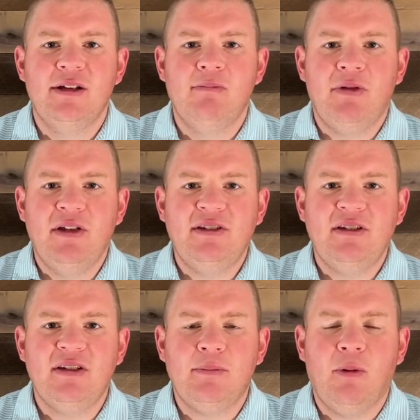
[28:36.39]
but this is
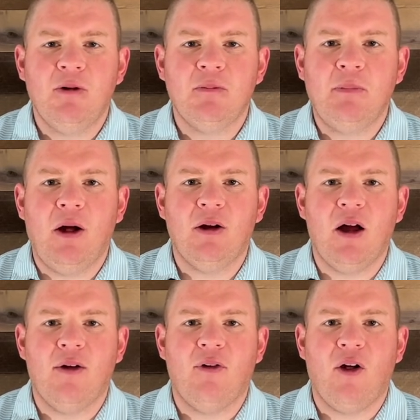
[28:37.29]
an important part
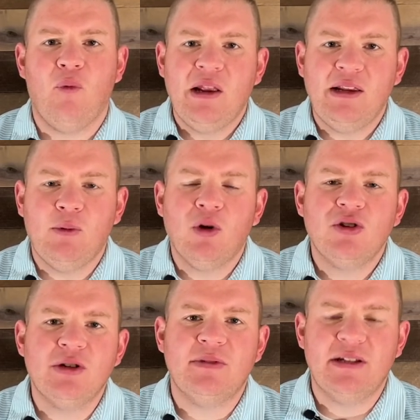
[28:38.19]
of our weekly
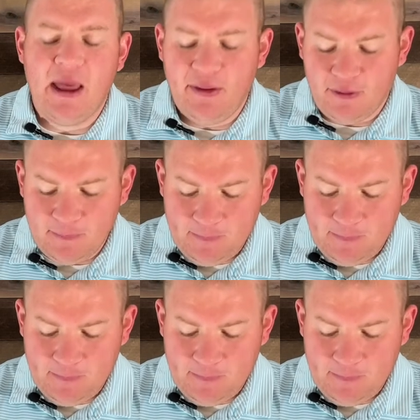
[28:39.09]
worship together.